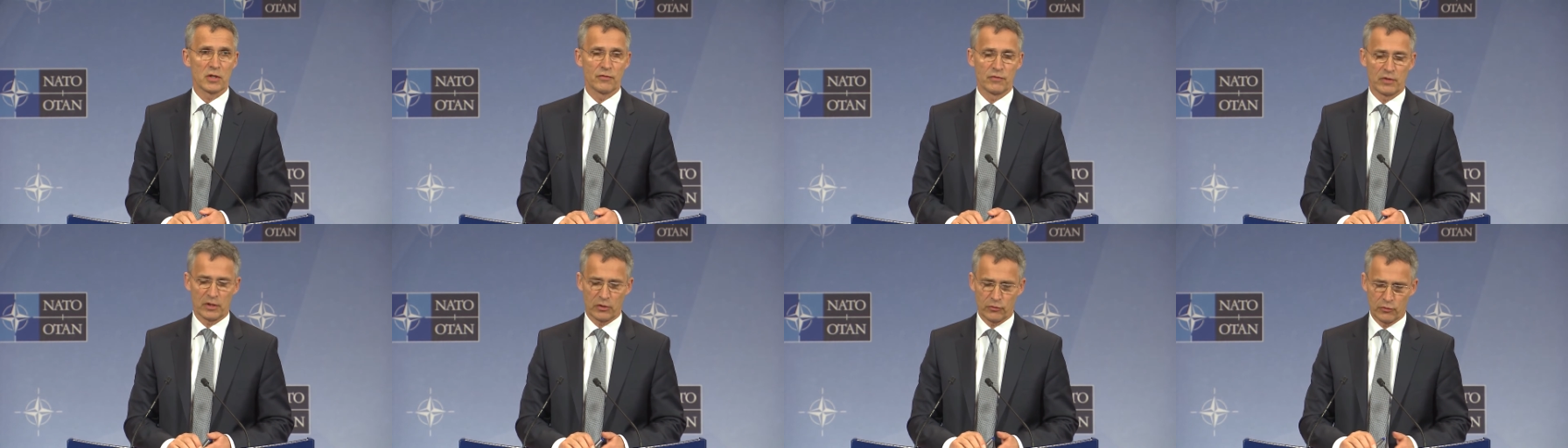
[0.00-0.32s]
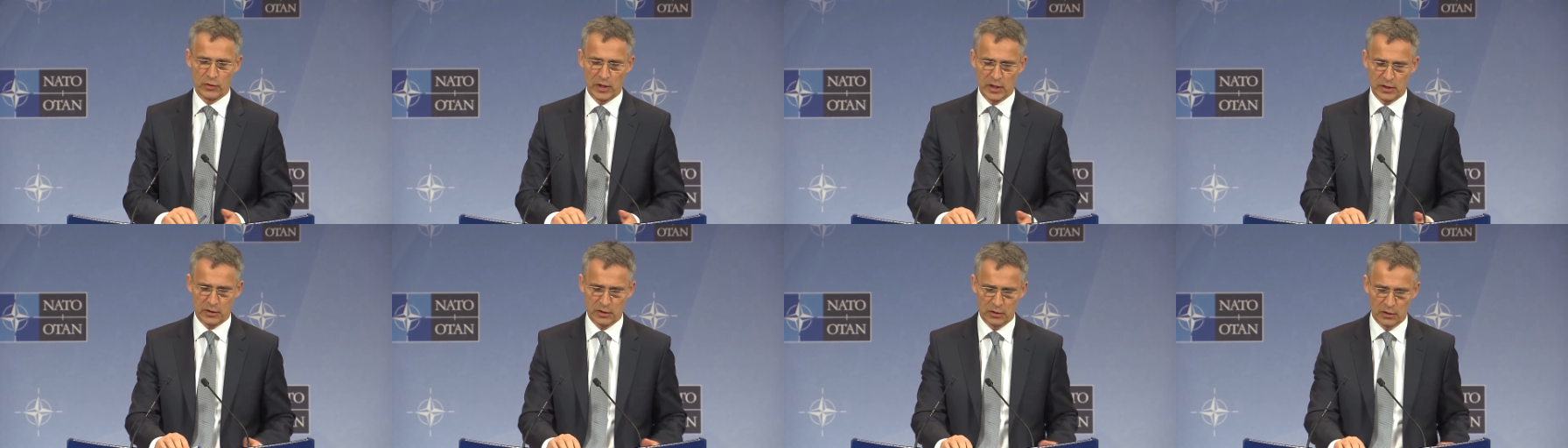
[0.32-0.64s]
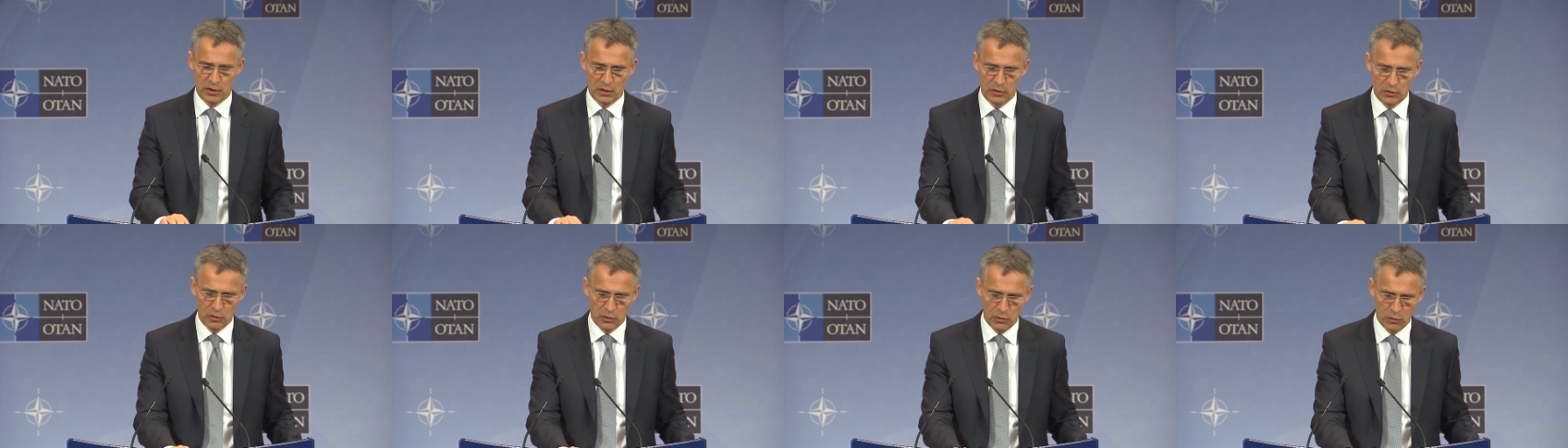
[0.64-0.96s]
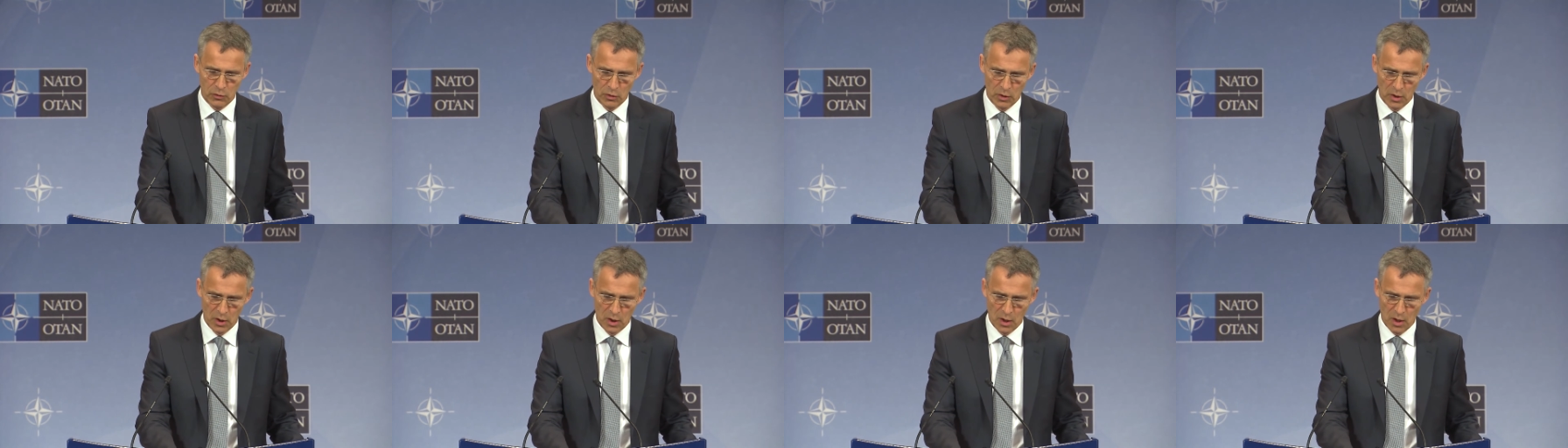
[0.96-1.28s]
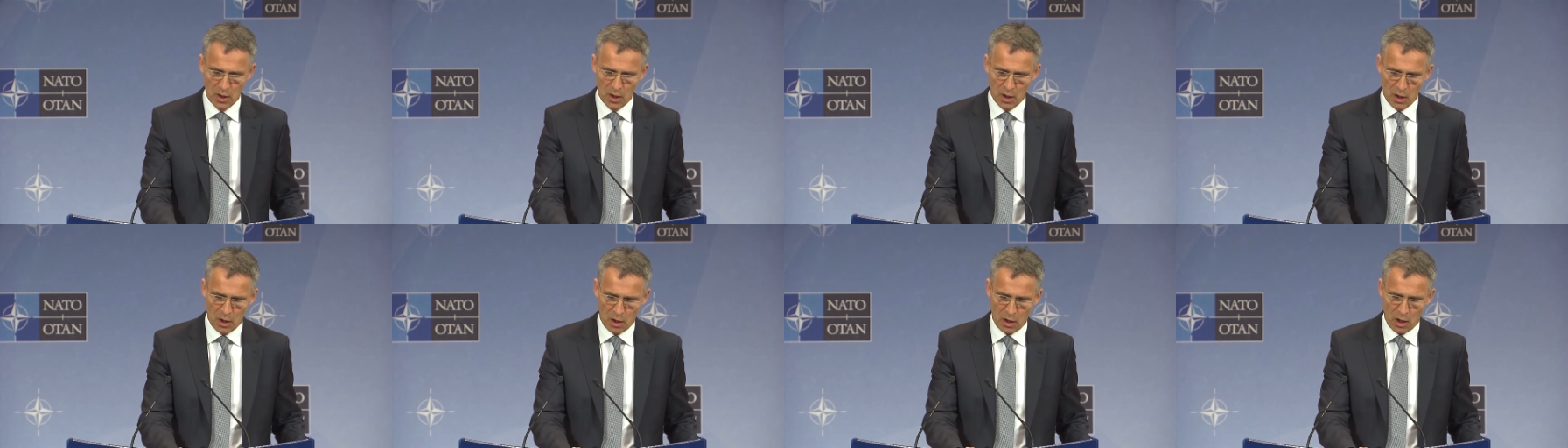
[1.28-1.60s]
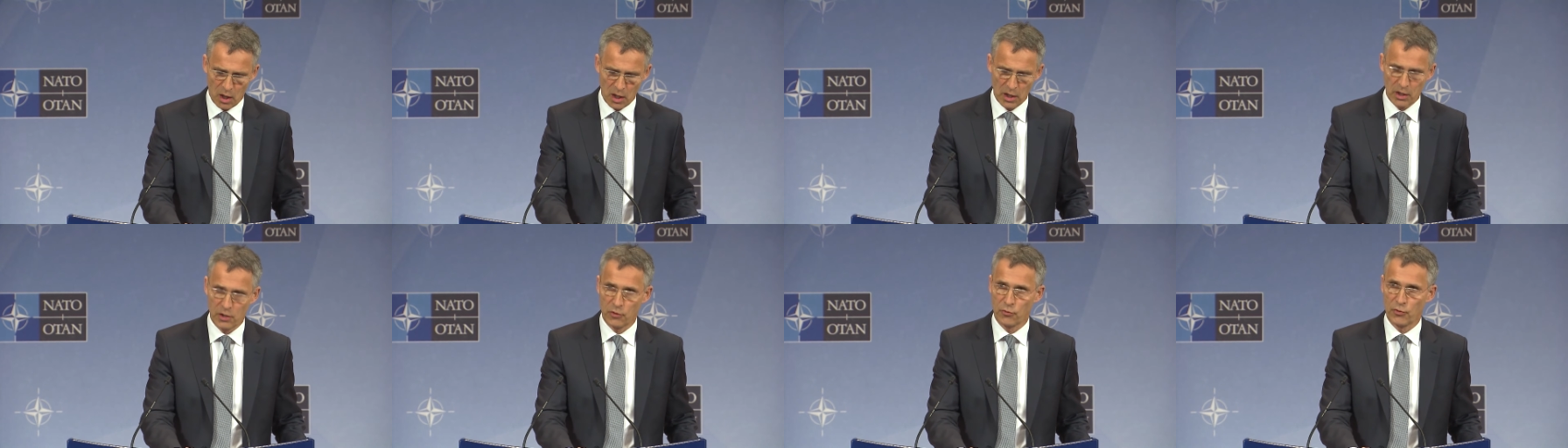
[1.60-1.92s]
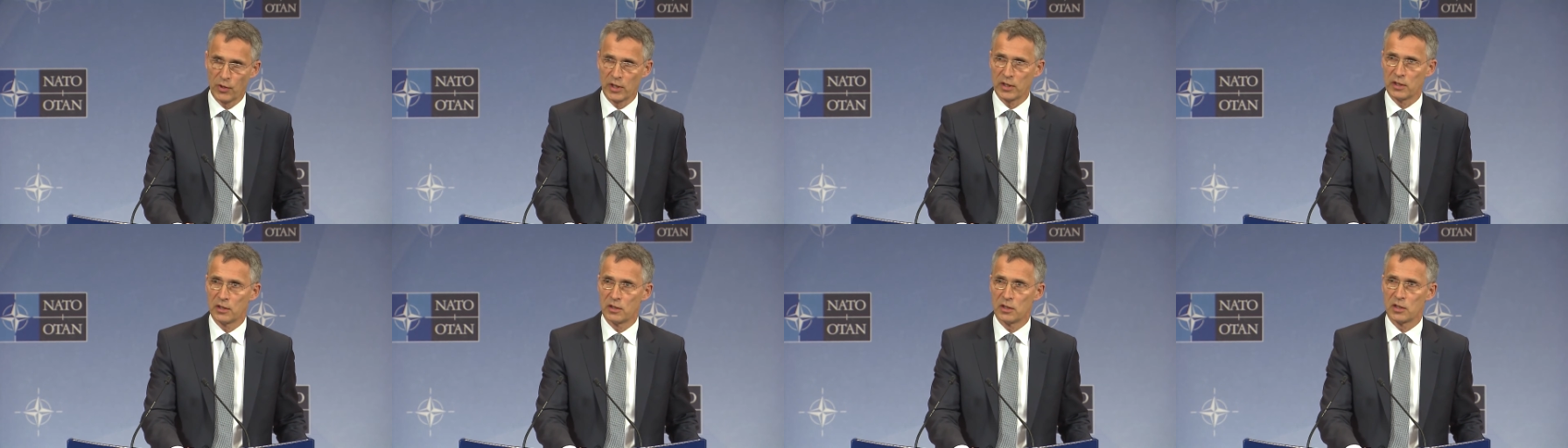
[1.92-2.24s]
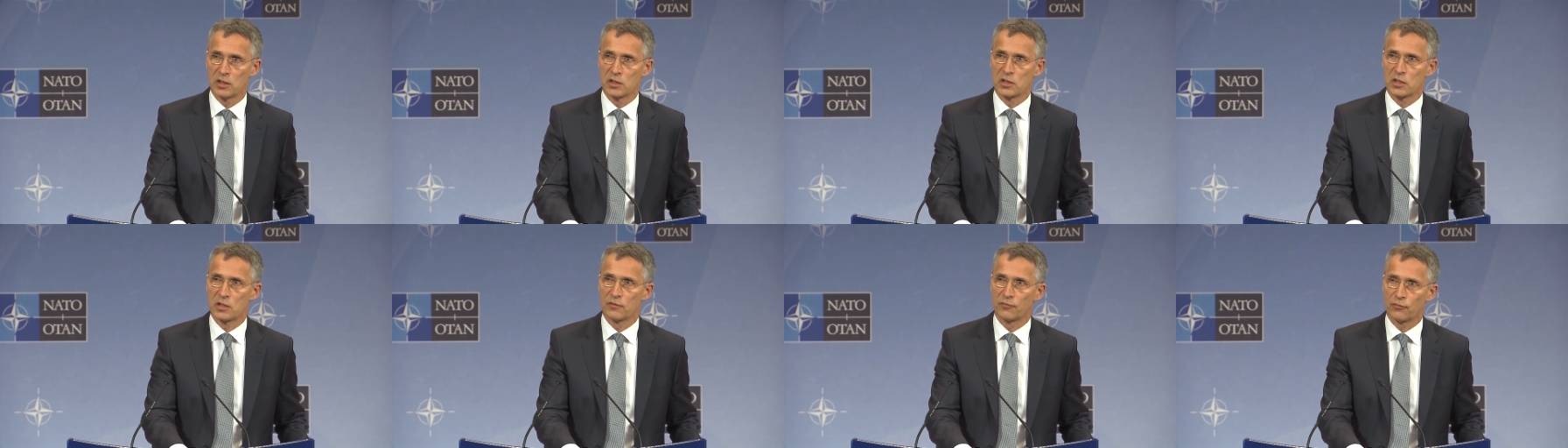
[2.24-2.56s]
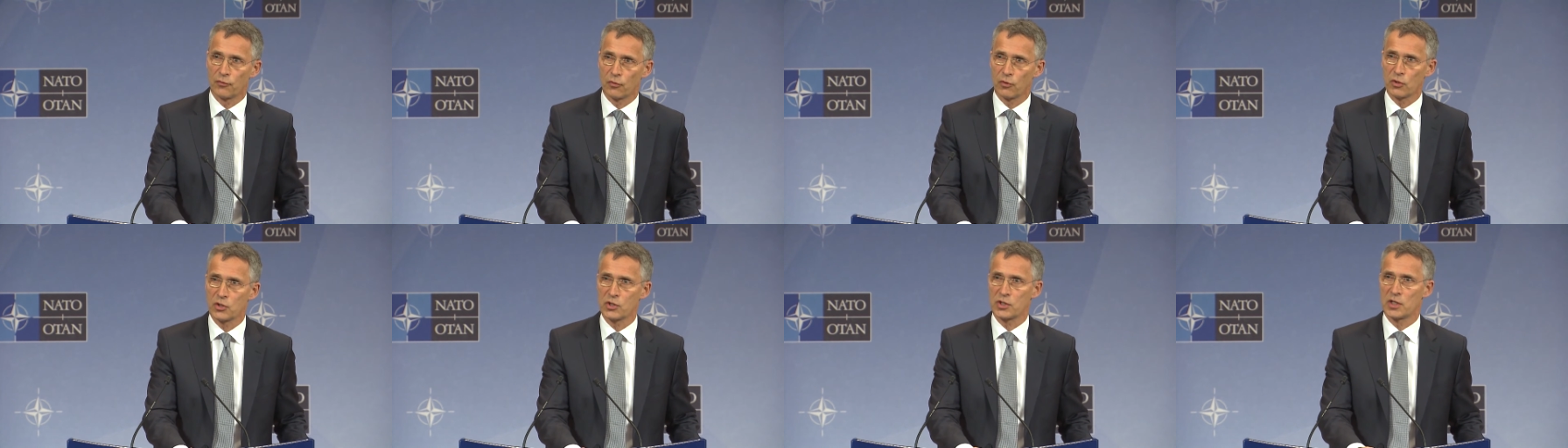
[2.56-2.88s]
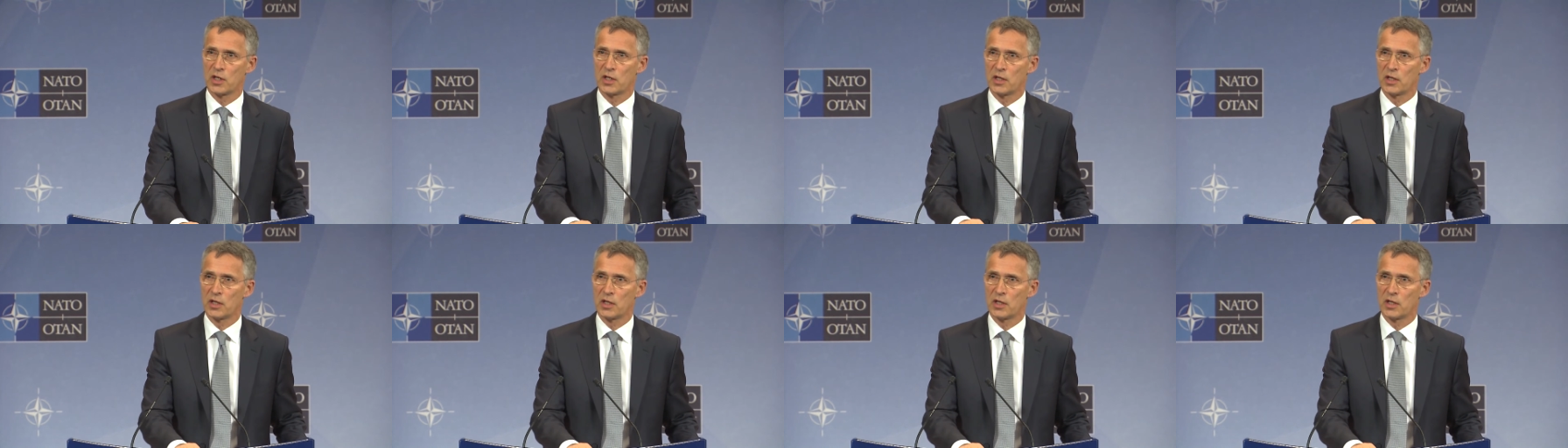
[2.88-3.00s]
and we have created a new high readiness force.